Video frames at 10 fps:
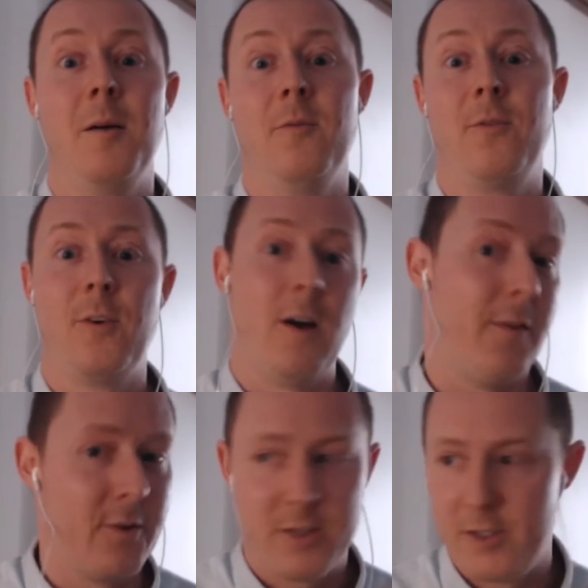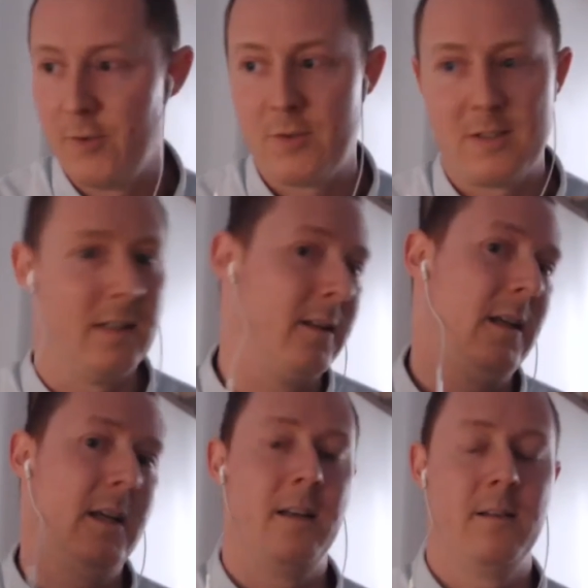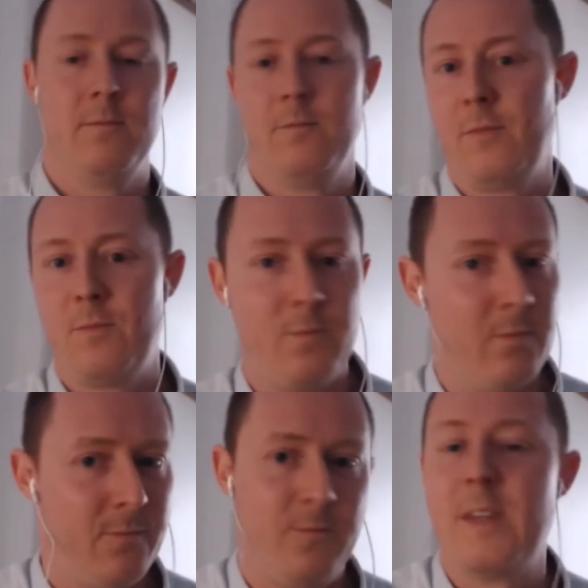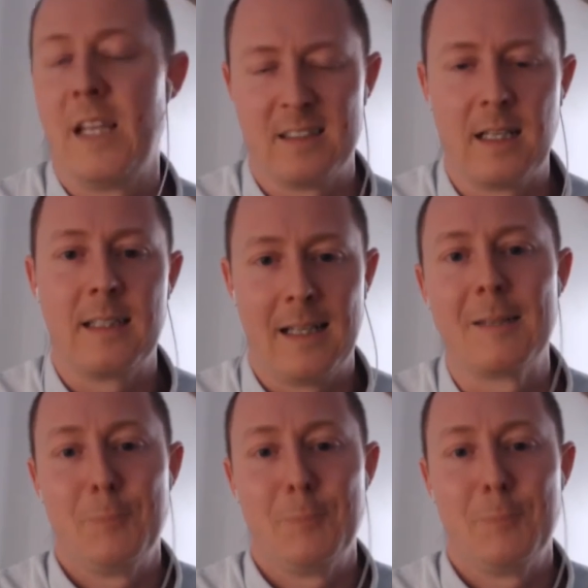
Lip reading: for other shoots and things like that.